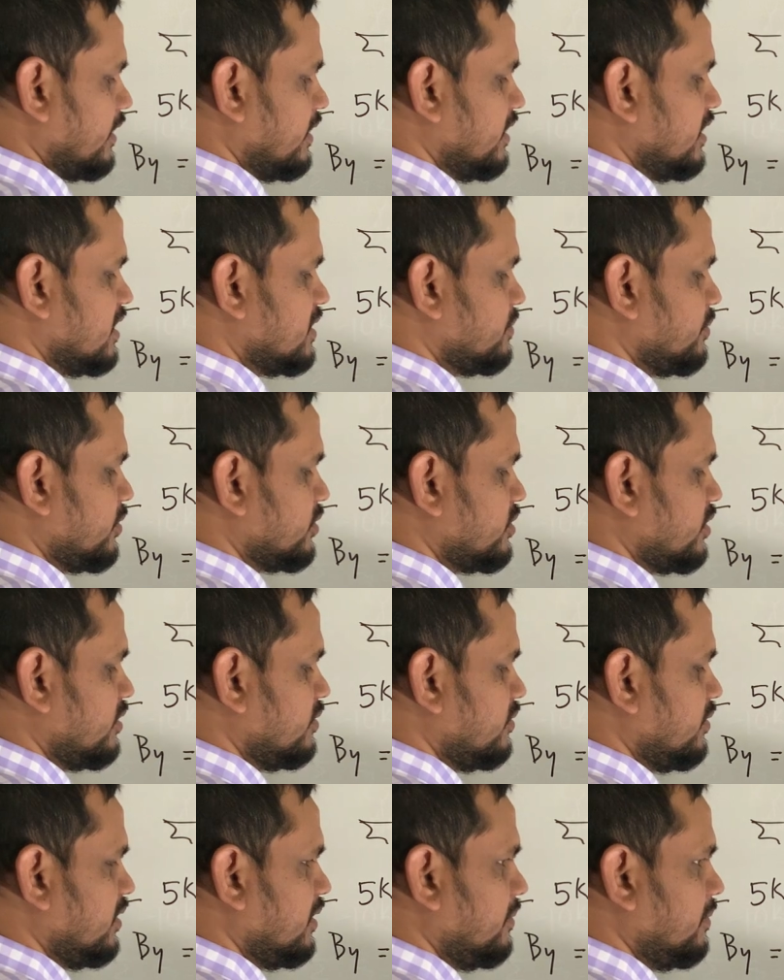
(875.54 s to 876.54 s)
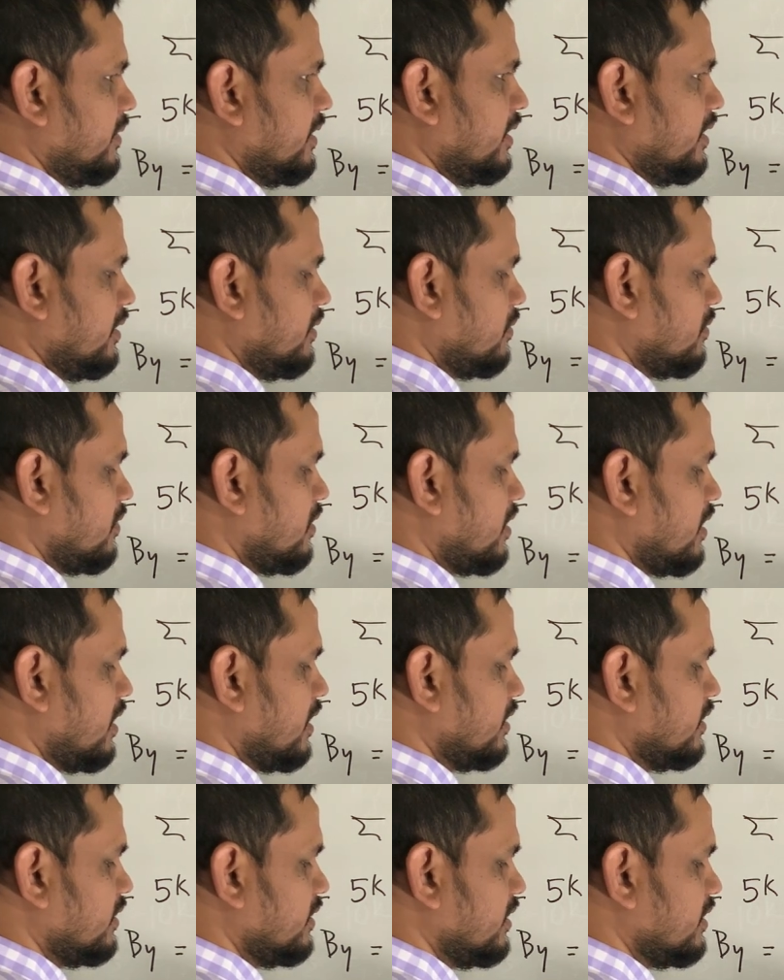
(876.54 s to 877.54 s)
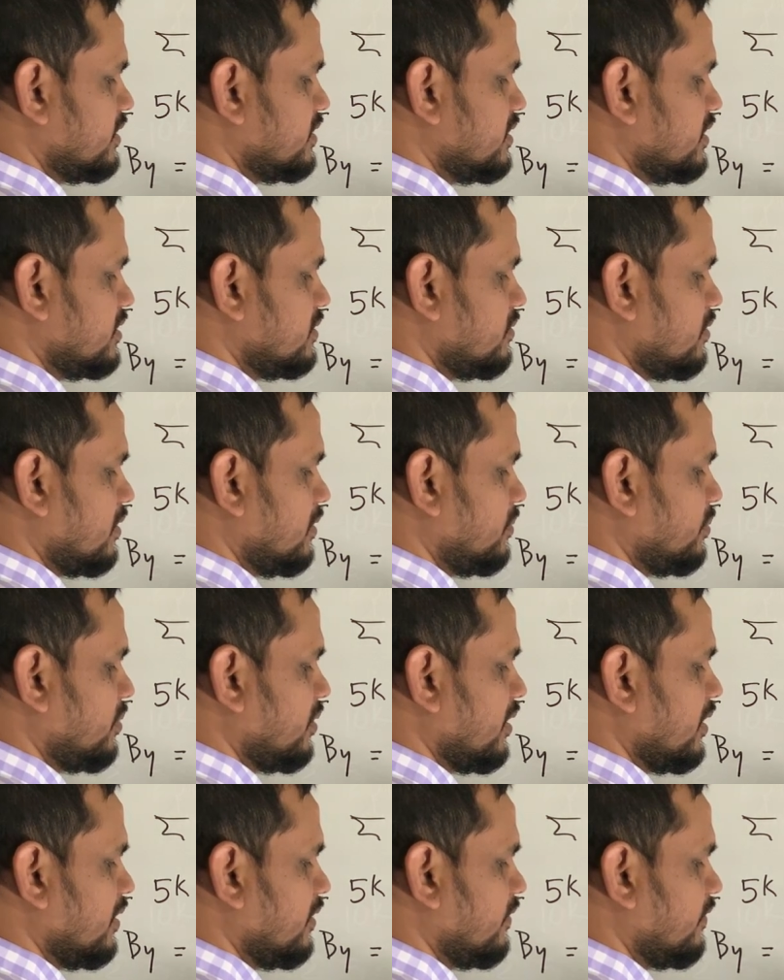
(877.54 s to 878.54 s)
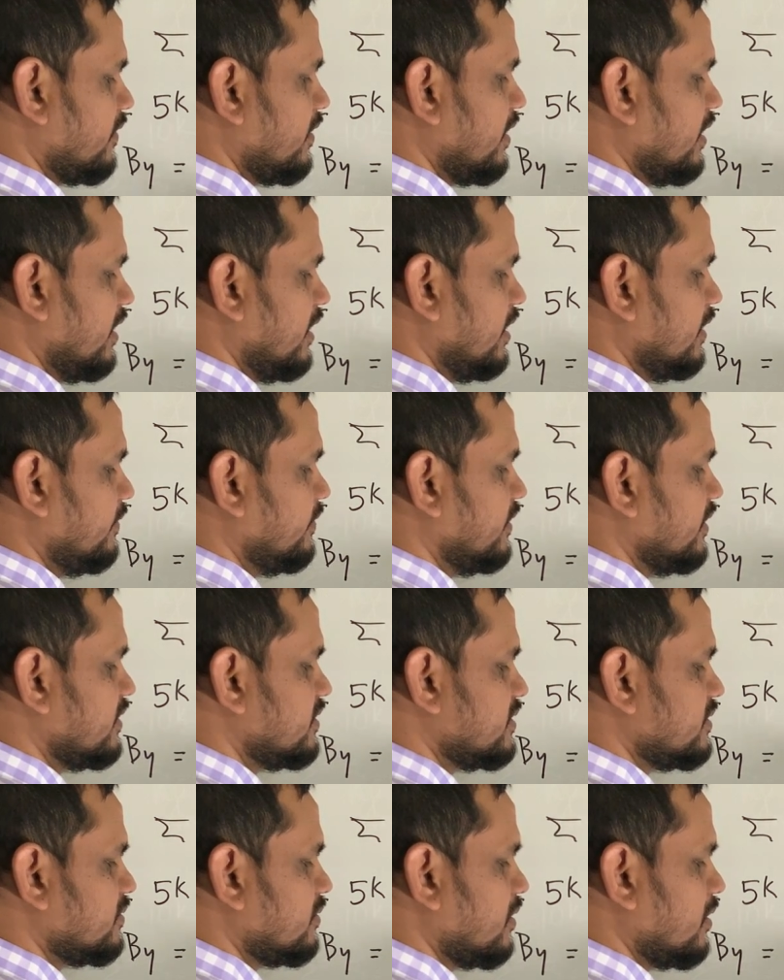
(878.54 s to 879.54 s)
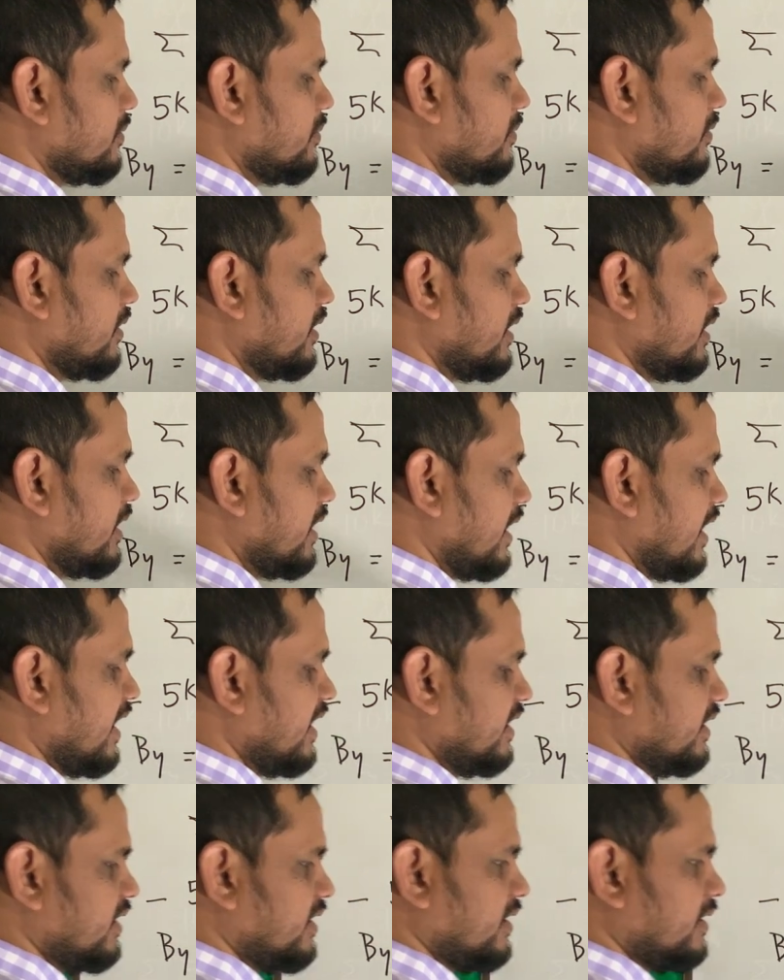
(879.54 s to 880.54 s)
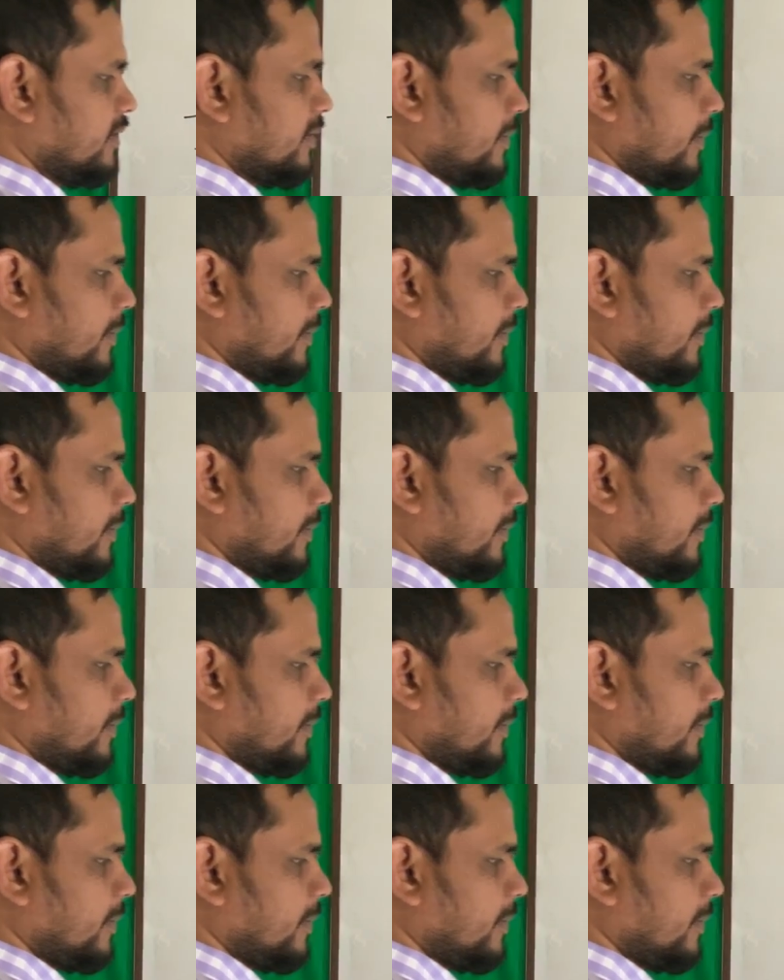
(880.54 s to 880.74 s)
This portion will be 1, this is 1.5, this is 1.8.